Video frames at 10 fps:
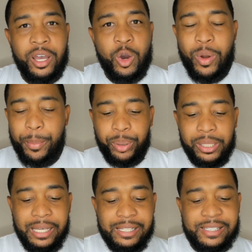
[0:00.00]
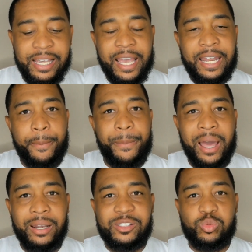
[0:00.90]
with policing in a
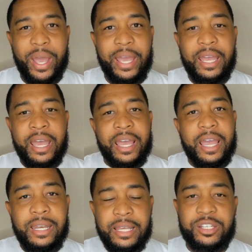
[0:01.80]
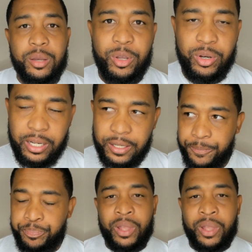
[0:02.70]
balanced way in these communities.